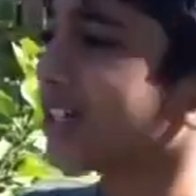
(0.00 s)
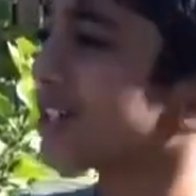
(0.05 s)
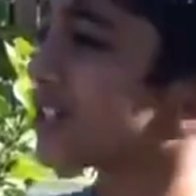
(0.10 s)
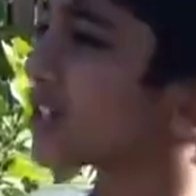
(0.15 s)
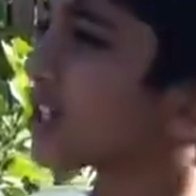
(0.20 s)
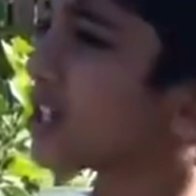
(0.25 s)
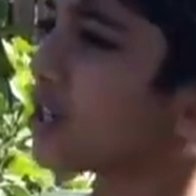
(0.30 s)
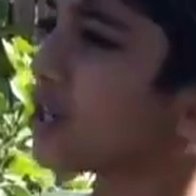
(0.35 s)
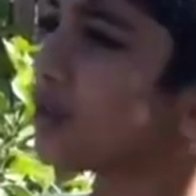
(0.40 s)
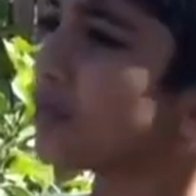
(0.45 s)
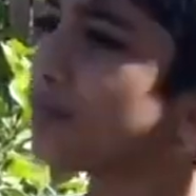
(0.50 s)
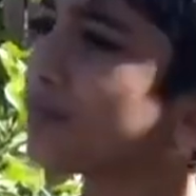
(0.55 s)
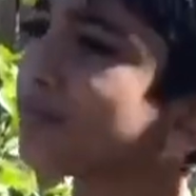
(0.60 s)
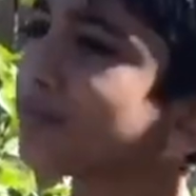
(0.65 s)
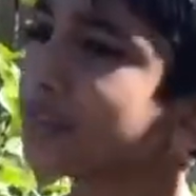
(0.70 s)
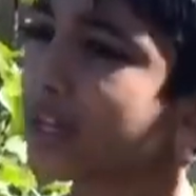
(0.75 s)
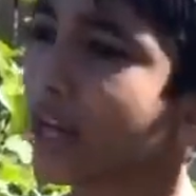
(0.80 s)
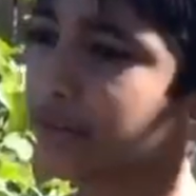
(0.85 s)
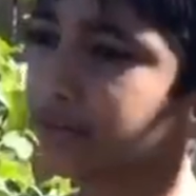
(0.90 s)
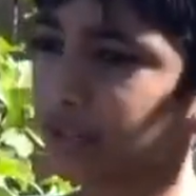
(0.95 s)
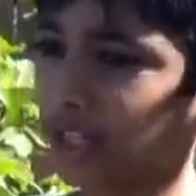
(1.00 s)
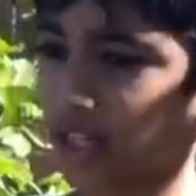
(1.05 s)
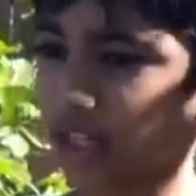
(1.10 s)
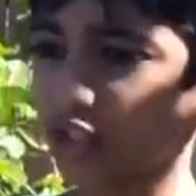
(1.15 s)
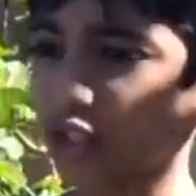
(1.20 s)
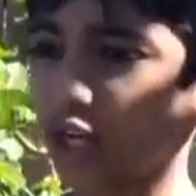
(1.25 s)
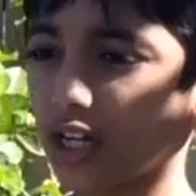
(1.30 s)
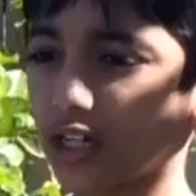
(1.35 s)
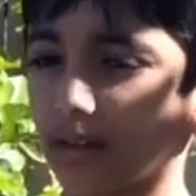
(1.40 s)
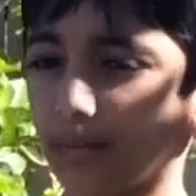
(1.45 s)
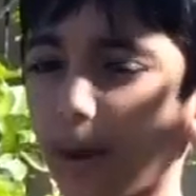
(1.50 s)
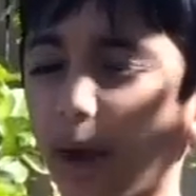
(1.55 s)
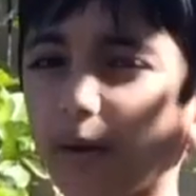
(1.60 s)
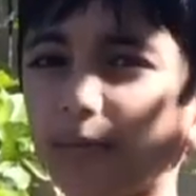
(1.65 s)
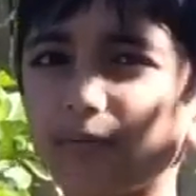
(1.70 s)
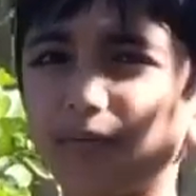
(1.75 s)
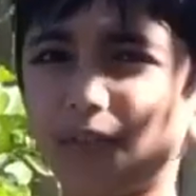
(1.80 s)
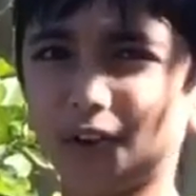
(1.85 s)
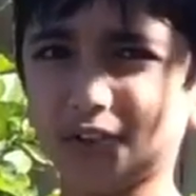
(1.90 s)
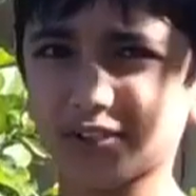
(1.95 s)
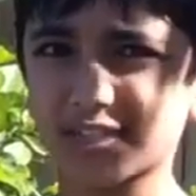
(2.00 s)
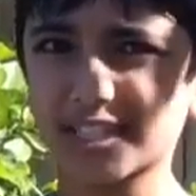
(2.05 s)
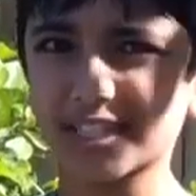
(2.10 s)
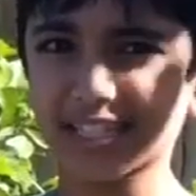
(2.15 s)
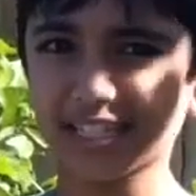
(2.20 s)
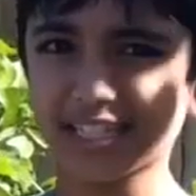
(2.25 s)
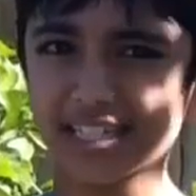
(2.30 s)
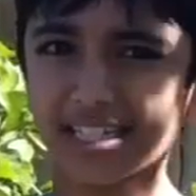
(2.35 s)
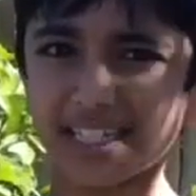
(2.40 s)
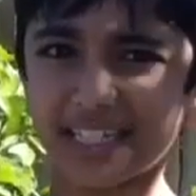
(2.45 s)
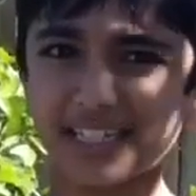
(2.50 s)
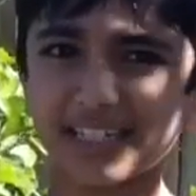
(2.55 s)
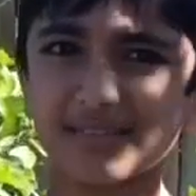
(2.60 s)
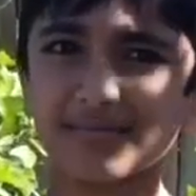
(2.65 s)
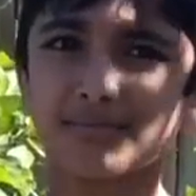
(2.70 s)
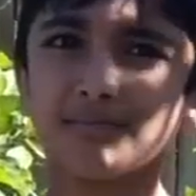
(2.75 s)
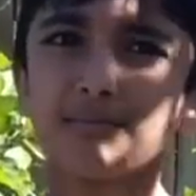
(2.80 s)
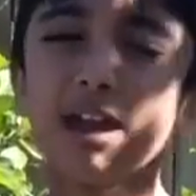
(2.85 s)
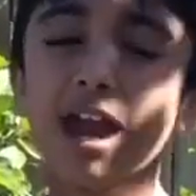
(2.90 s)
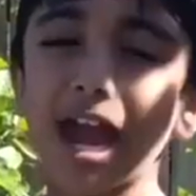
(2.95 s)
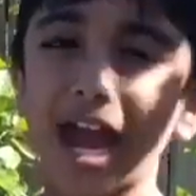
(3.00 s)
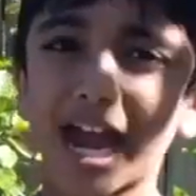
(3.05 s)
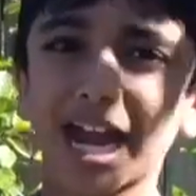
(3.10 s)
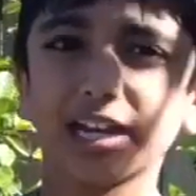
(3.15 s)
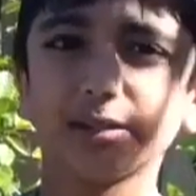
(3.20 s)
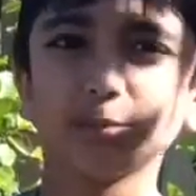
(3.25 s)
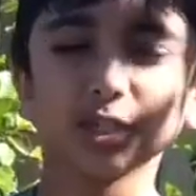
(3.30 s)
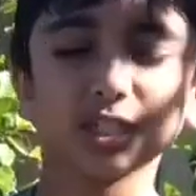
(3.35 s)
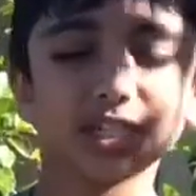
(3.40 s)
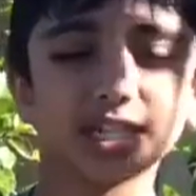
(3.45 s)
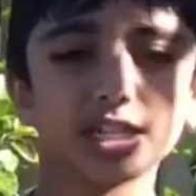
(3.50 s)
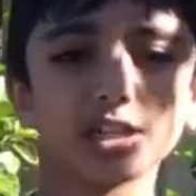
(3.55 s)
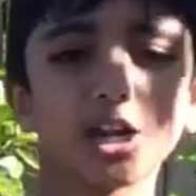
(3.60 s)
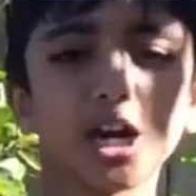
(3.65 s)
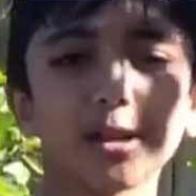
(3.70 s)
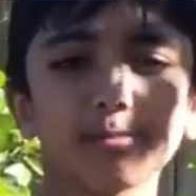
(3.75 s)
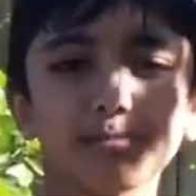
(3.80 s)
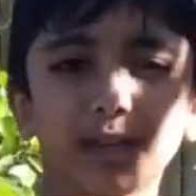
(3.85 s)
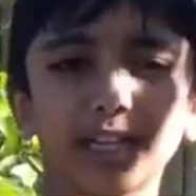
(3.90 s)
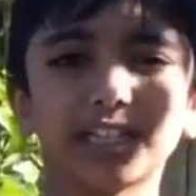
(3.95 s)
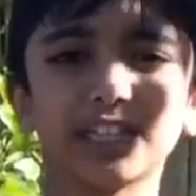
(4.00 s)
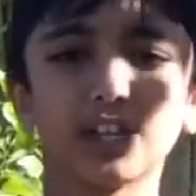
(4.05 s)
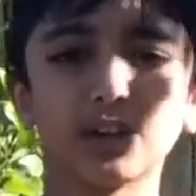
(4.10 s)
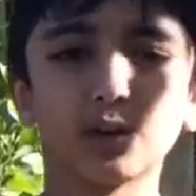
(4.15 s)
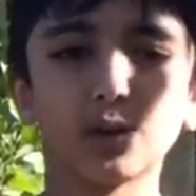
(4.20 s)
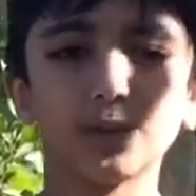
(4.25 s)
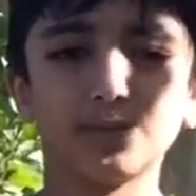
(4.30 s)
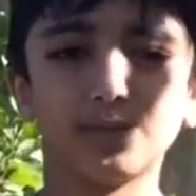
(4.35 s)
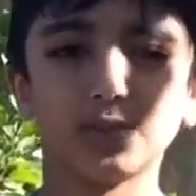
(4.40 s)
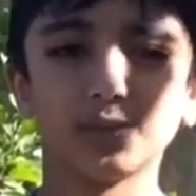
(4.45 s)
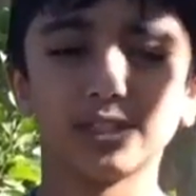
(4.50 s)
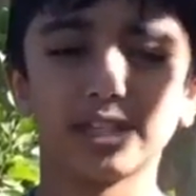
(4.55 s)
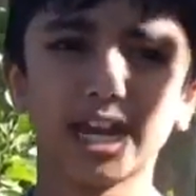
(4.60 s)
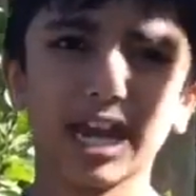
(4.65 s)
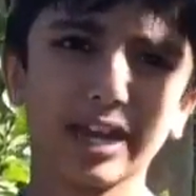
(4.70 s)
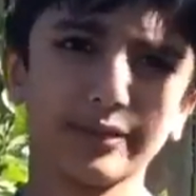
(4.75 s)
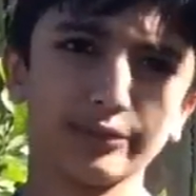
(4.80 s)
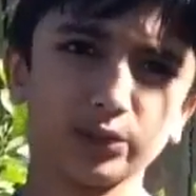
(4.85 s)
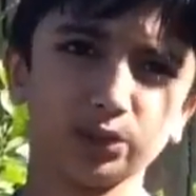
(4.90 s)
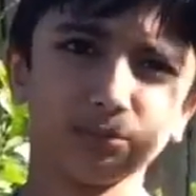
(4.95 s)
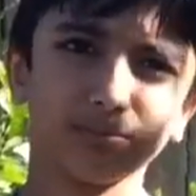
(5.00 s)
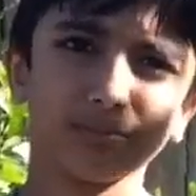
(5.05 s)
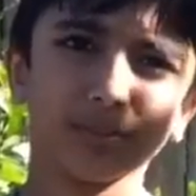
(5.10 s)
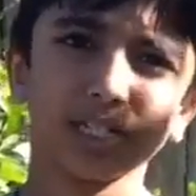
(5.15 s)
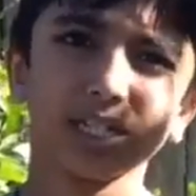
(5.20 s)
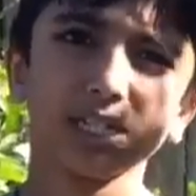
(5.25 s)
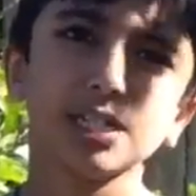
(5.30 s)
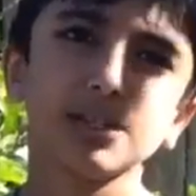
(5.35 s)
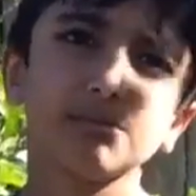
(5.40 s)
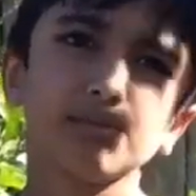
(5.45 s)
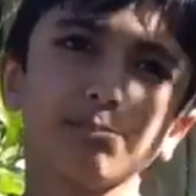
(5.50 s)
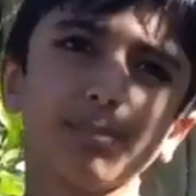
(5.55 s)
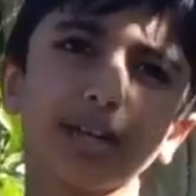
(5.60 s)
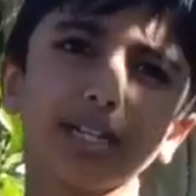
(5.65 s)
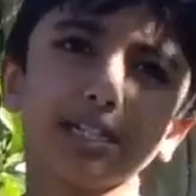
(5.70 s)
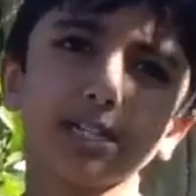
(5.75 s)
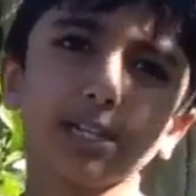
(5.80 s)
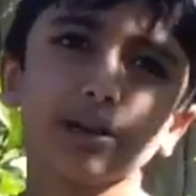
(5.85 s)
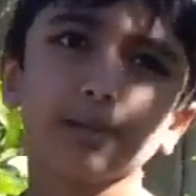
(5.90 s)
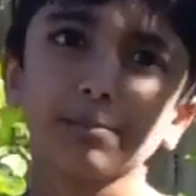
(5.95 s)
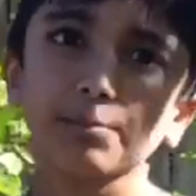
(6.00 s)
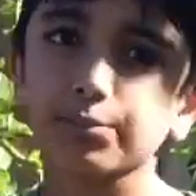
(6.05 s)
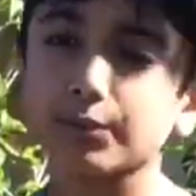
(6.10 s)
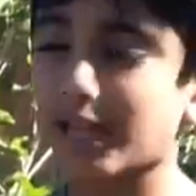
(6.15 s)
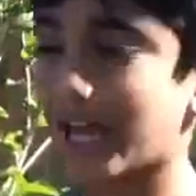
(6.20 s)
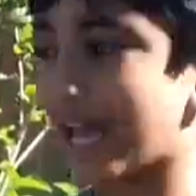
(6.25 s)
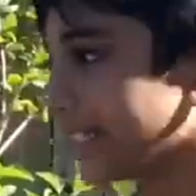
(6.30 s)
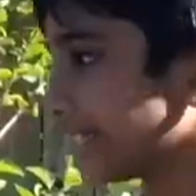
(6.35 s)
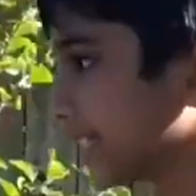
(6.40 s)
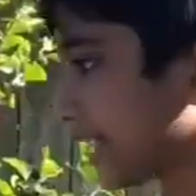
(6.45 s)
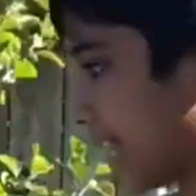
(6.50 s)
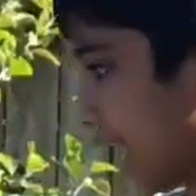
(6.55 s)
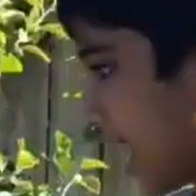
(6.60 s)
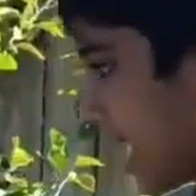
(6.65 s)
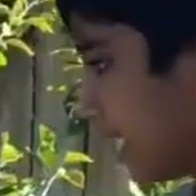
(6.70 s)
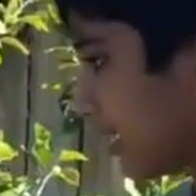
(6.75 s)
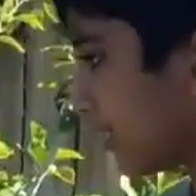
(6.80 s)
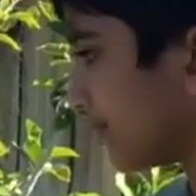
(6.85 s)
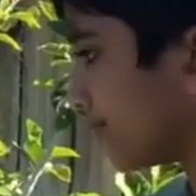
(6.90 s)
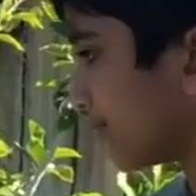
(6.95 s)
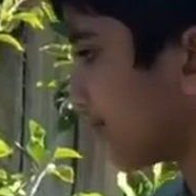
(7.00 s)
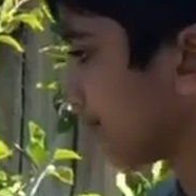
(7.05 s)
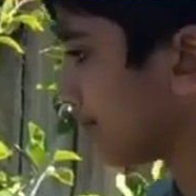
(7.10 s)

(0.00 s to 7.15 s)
So, now I'm going to talk about photosynthesis. Animals cannot make their own food, ever. But plants can.